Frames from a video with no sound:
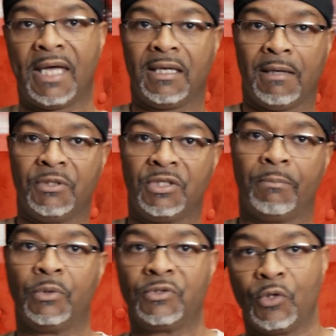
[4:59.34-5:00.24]
that image
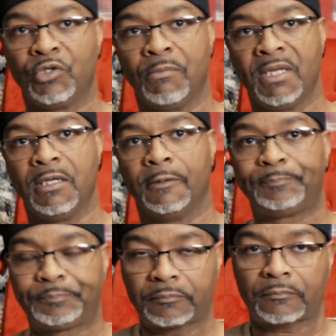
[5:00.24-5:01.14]
up on social media.
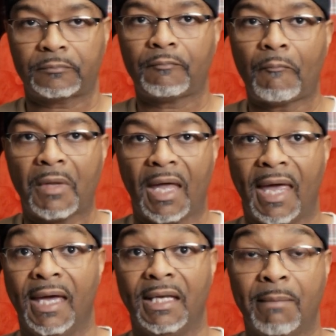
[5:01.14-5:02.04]

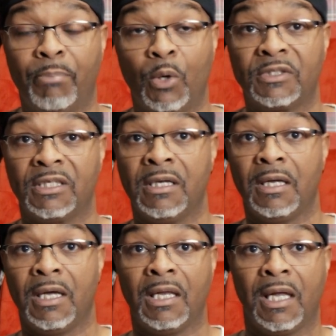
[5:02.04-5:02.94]
and they posted
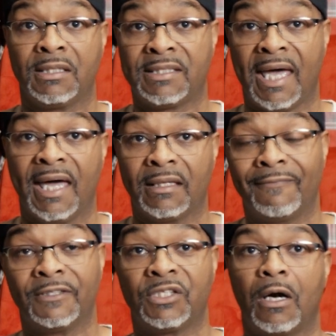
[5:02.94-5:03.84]
it and they tagged the
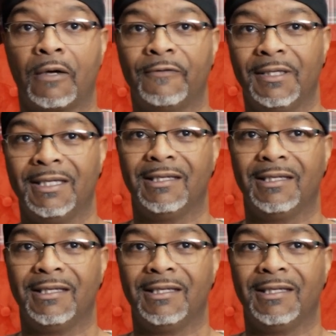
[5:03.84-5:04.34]
photographer in